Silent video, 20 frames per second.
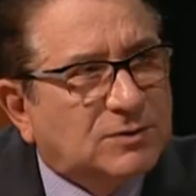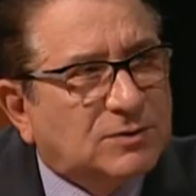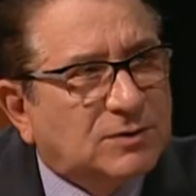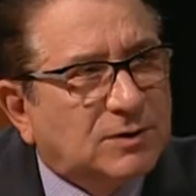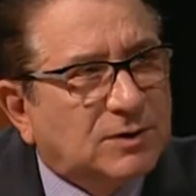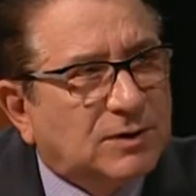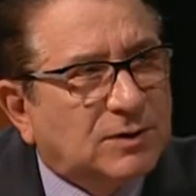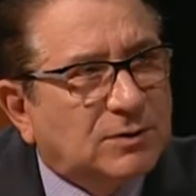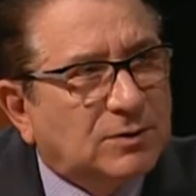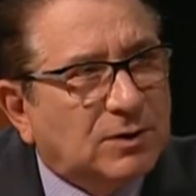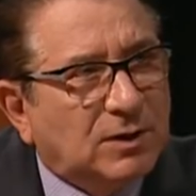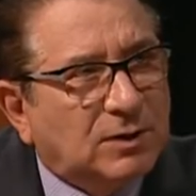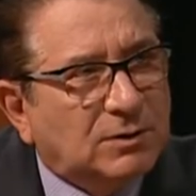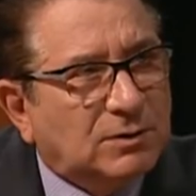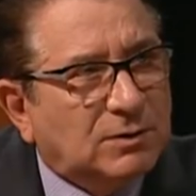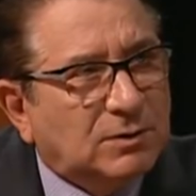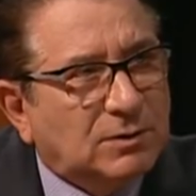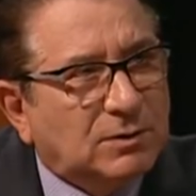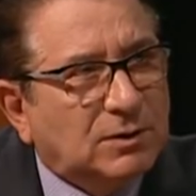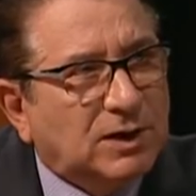that
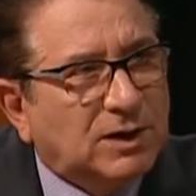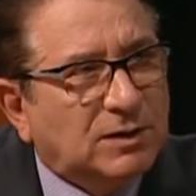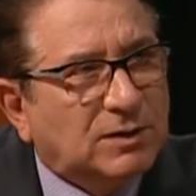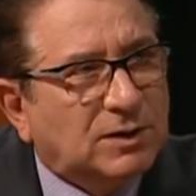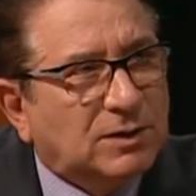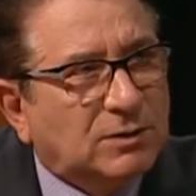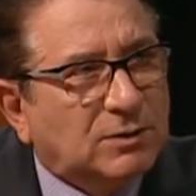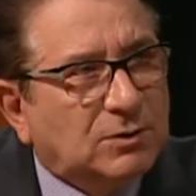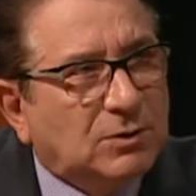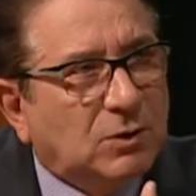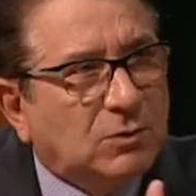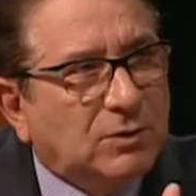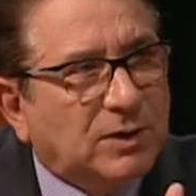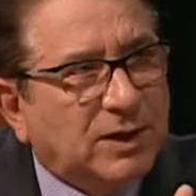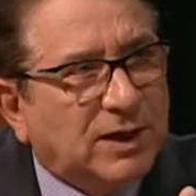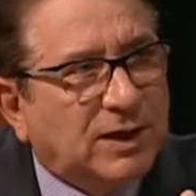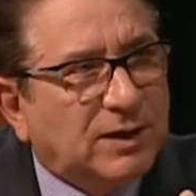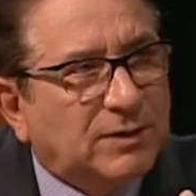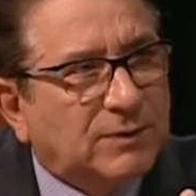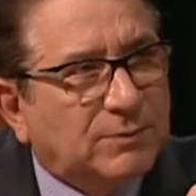need it don't
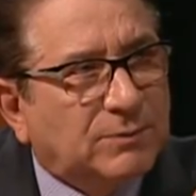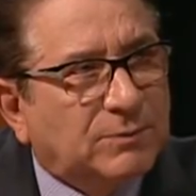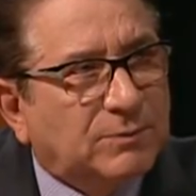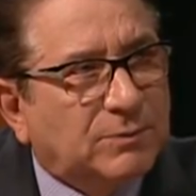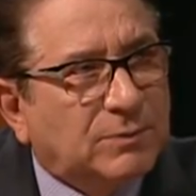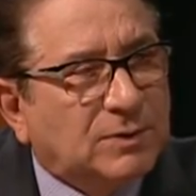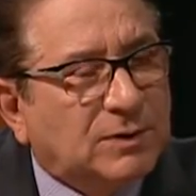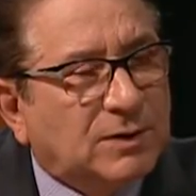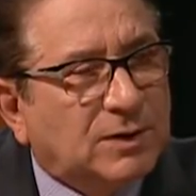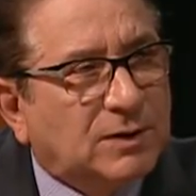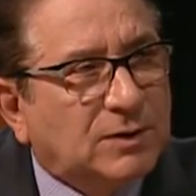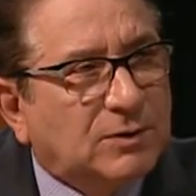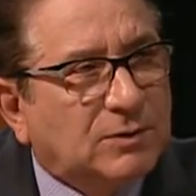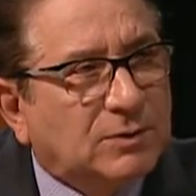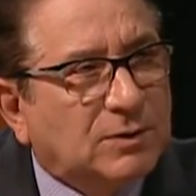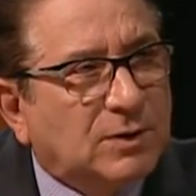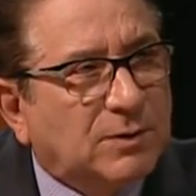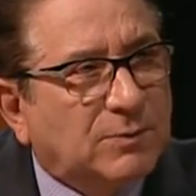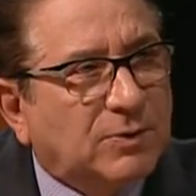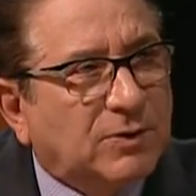get a
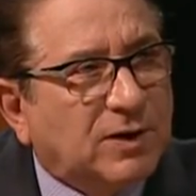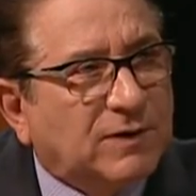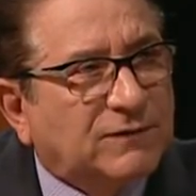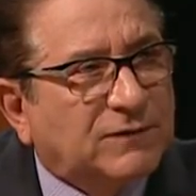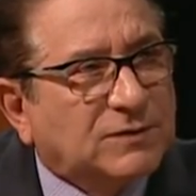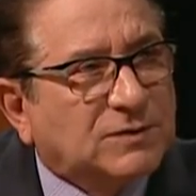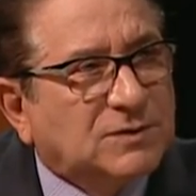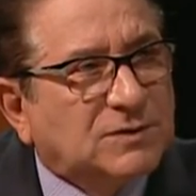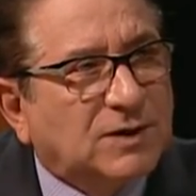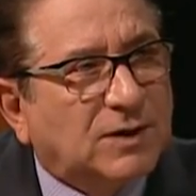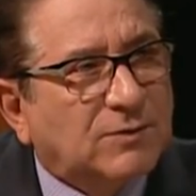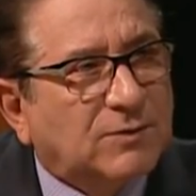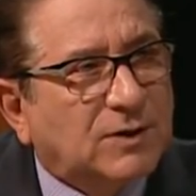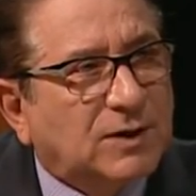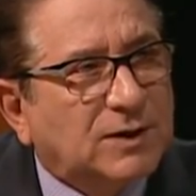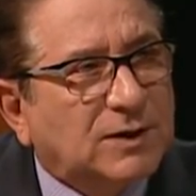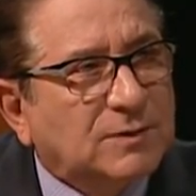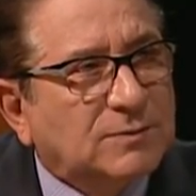breakfast. Is that right?